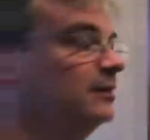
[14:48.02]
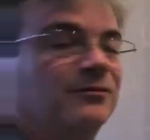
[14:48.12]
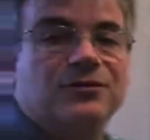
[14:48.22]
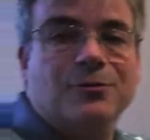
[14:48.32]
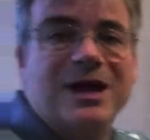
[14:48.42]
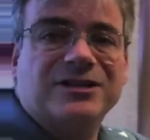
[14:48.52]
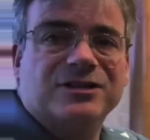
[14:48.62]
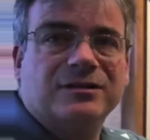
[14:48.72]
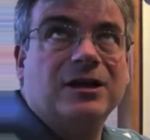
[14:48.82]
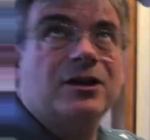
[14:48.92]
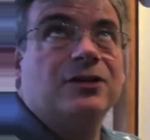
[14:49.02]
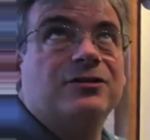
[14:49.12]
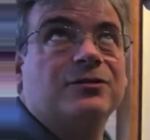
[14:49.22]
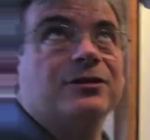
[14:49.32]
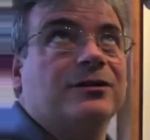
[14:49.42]
If you imagine
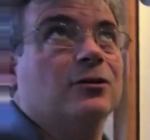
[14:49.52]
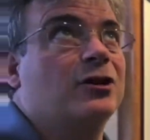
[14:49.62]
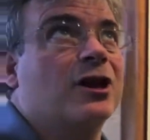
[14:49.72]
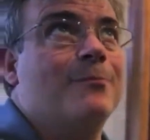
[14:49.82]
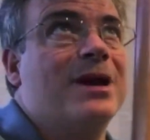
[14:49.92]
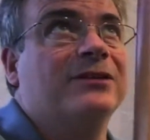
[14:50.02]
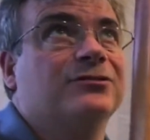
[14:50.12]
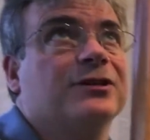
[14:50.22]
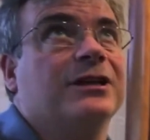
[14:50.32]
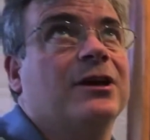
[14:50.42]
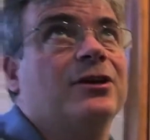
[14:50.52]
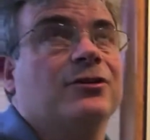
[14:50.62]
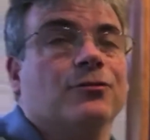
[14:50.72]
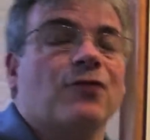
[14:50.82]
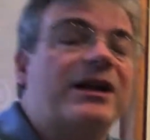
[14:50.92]
to looking up Main Street,
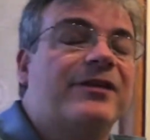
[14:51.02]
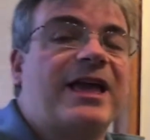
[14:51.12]
to the right of the